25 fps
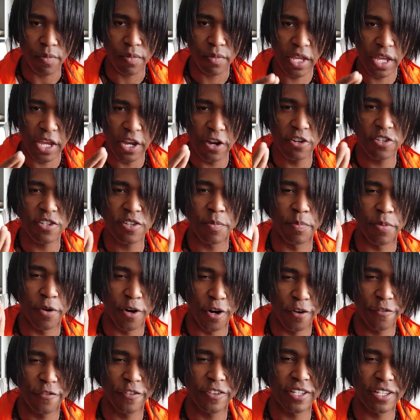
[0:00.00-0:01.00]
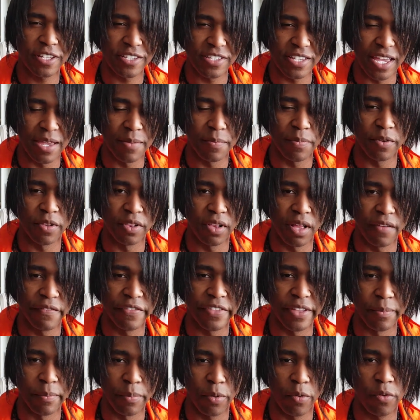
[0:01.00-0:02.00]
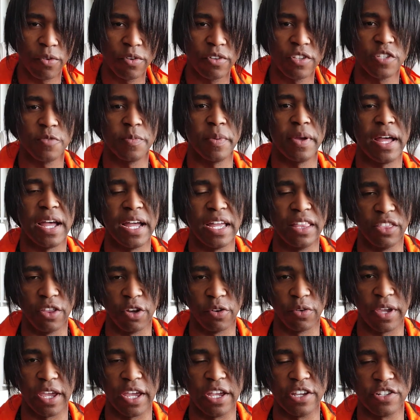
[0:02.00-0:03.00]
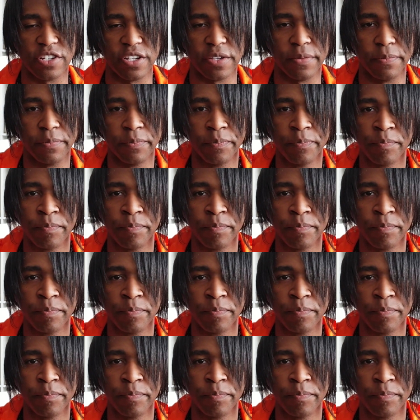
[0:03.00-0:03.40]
Here's a perfect example of the importance behind location.